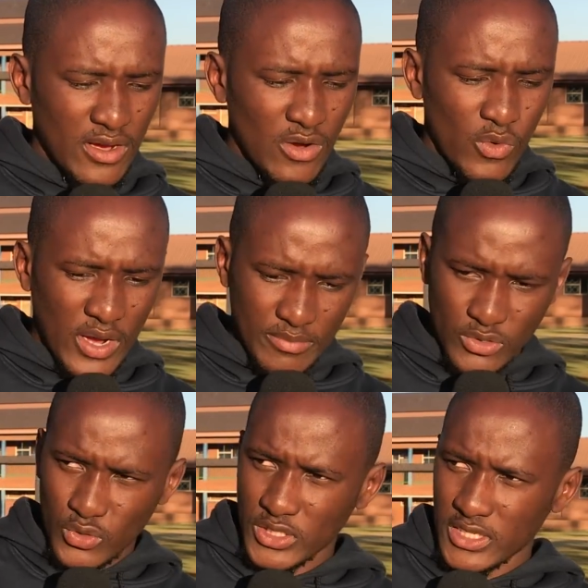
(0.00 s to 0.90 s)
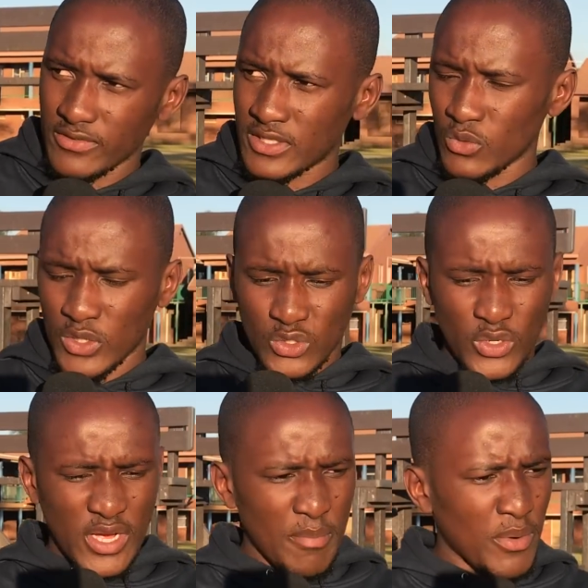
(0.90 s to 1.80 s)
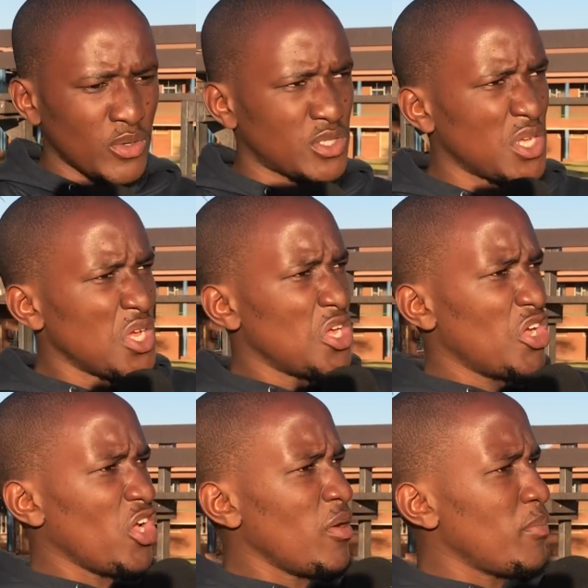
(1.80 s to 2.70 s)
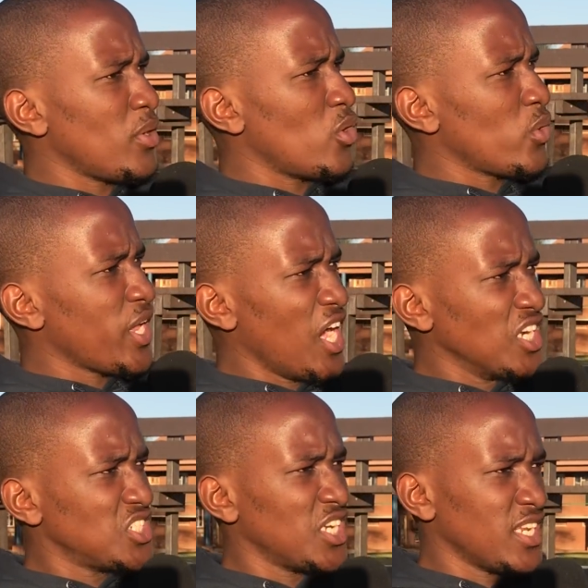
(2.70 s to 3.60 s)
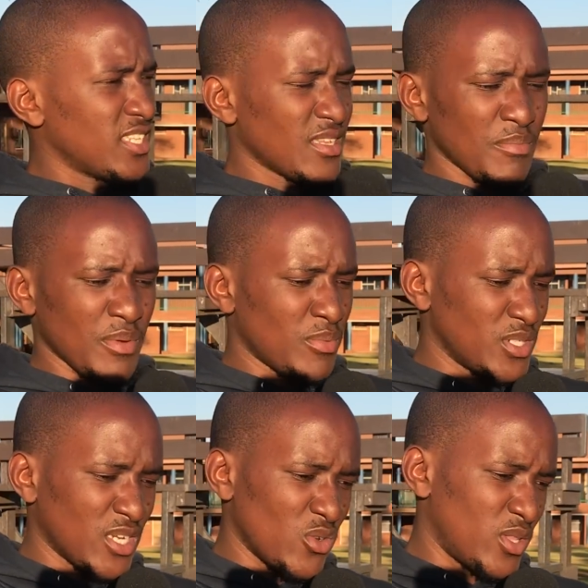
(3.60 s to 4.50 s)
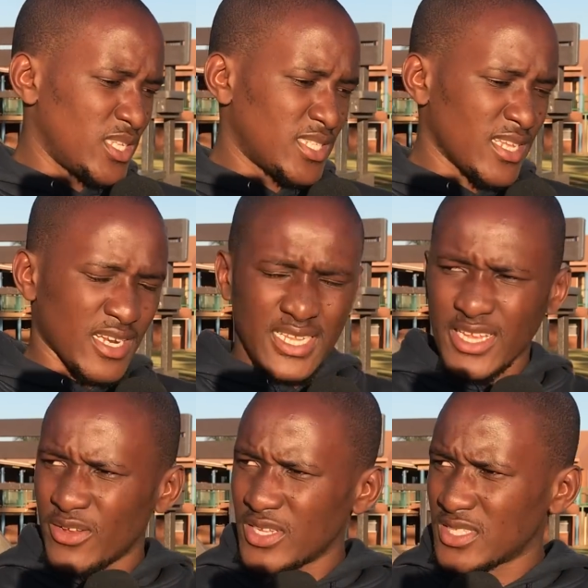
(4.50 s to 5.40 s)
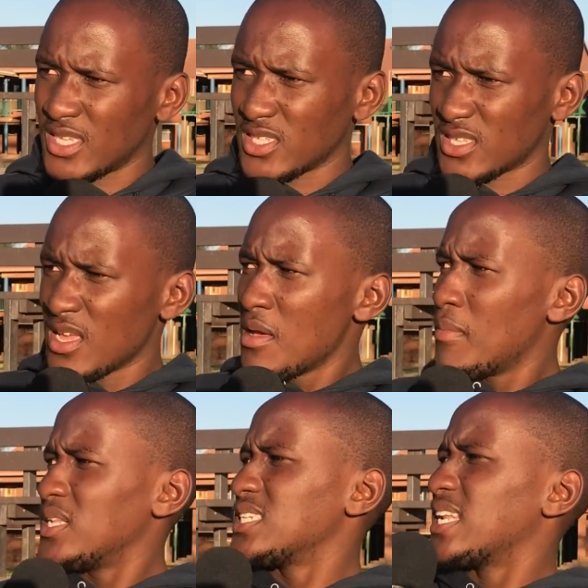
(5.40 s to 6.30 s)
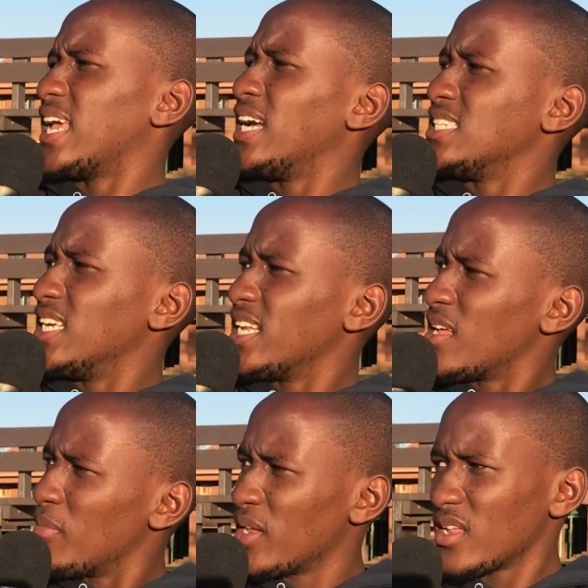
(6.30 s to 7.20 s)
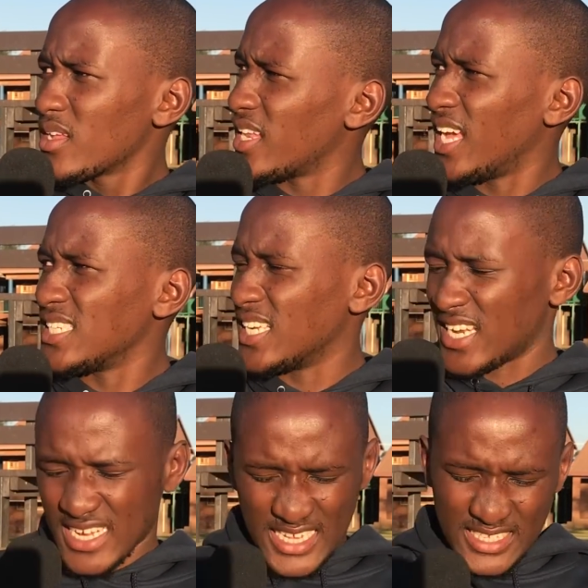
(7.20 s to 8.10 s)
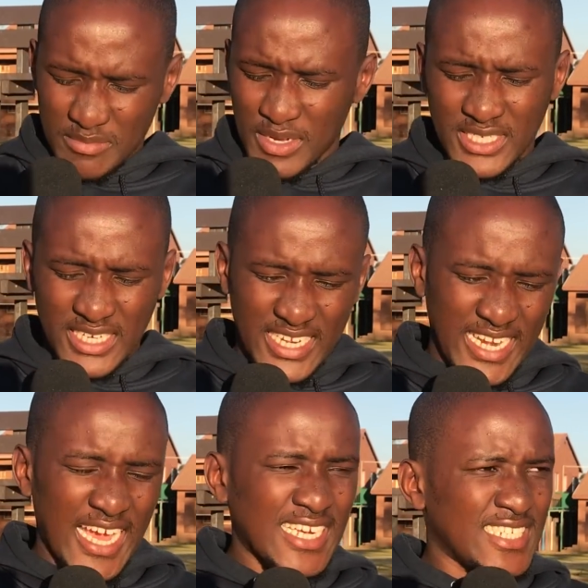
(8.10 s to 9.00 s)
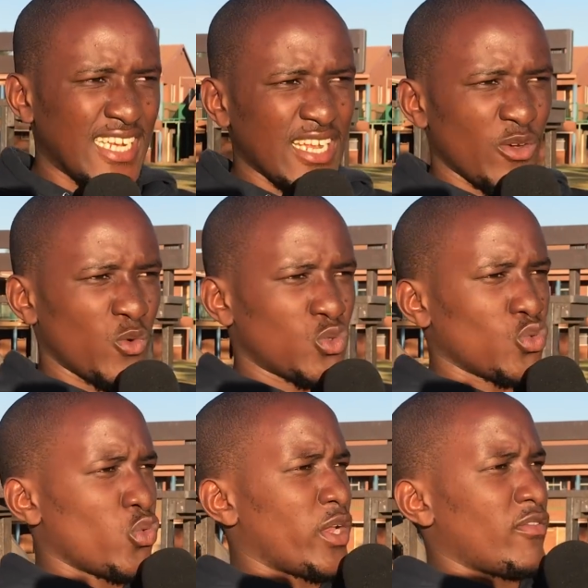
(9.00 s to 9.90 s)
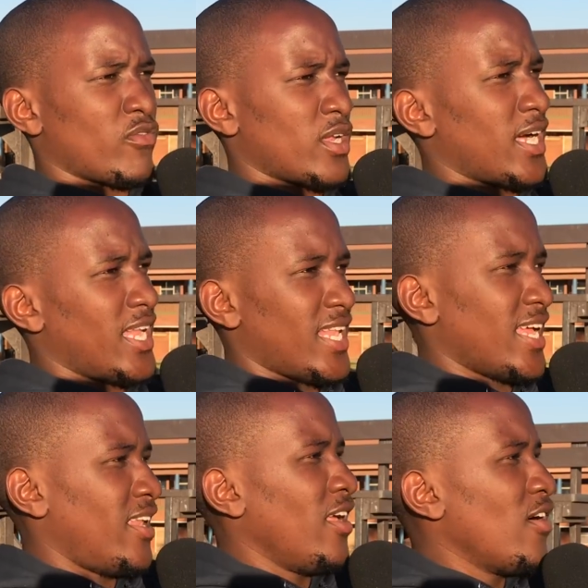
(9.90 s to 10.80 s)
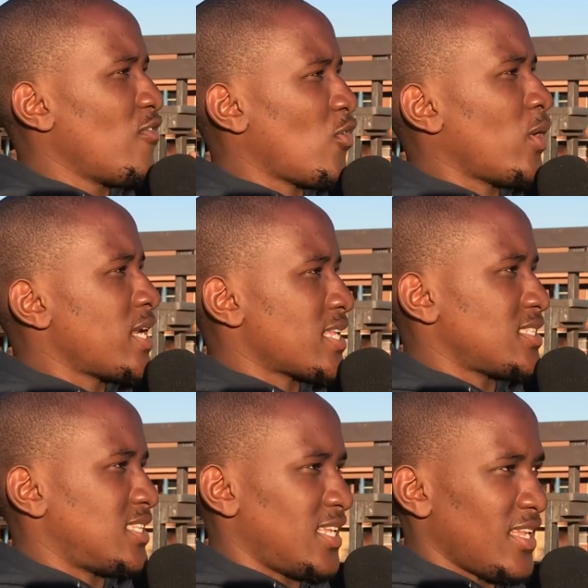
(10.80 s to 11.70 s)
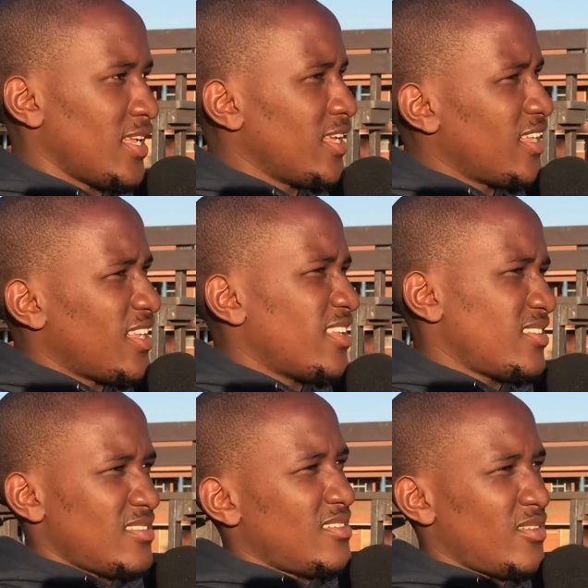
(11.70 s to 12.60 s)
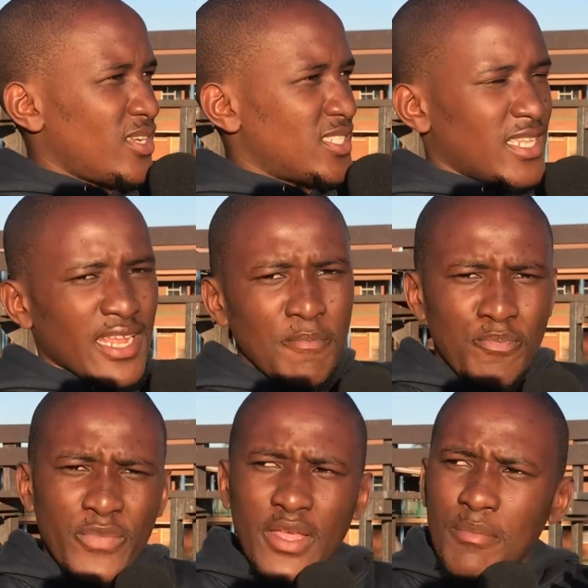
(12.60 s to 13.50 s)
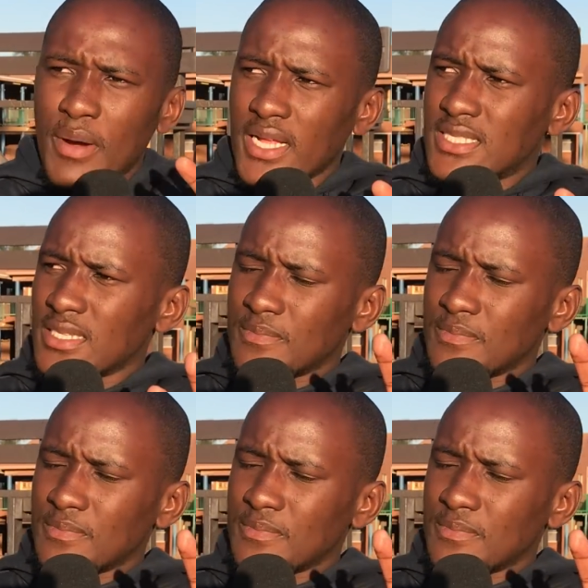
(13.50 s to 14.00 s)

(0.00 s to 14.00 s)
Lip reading: who comes to Chiefs, we're talking about Mpilo agenda. Some people njalo, they say ridiculous things, but in the agenda, the agenda, guys, imagine the agenda yokuthi ukhona ngifuna ngadlali. For what reason? Honestly. But